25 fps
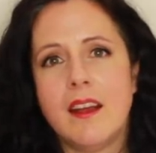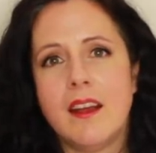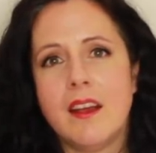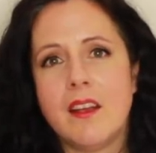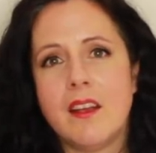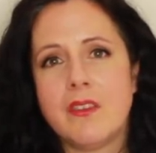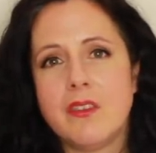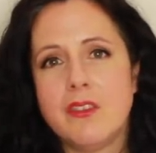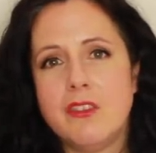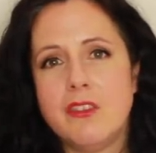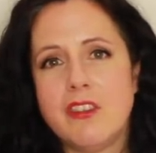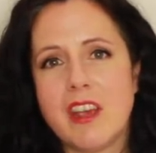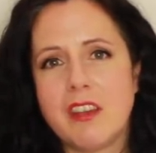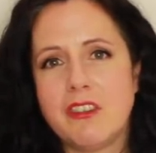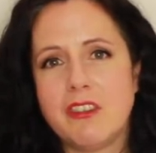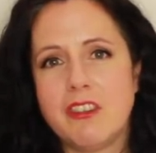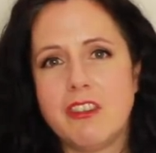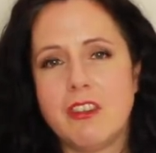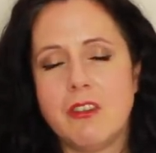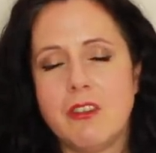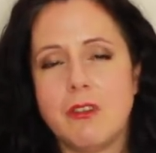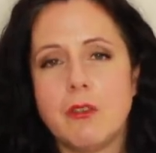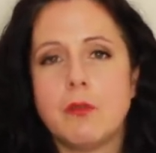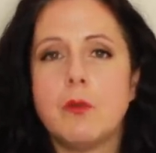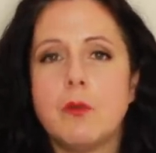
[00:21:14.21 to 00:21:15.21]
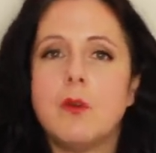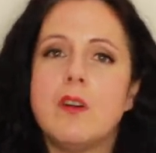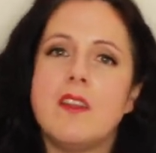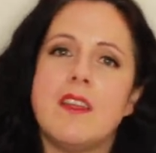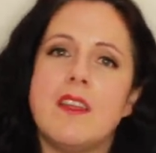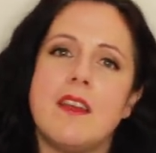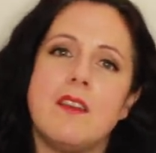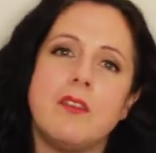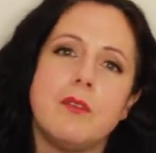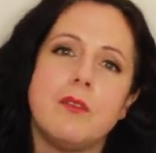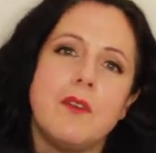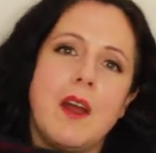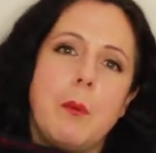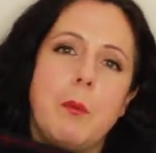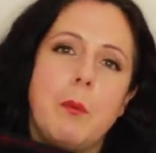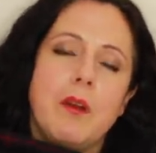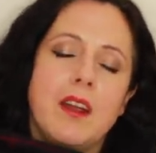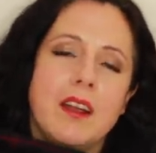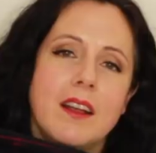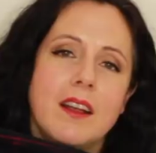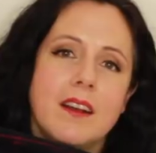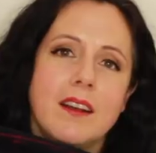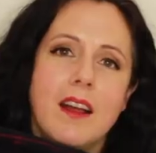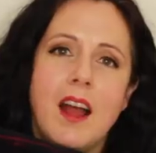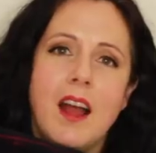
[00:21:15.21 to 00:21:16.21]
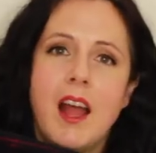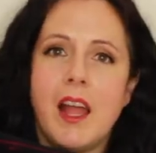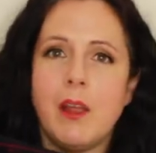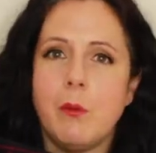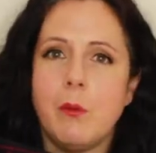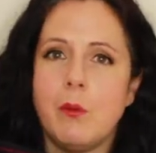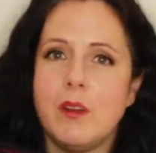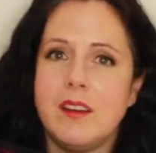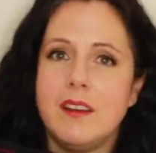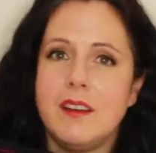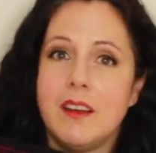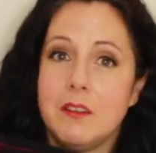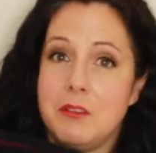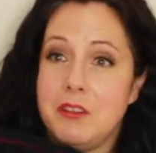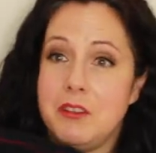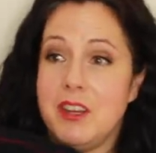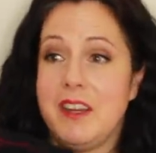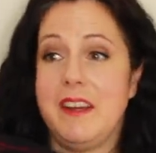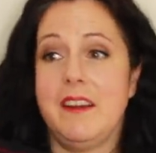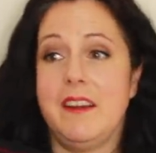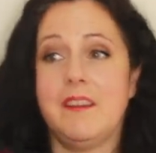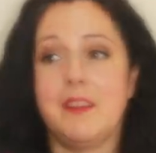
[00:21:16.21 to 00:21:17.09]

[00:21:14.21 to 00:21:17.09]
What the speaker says: suggestions for this fabric, I would love to hear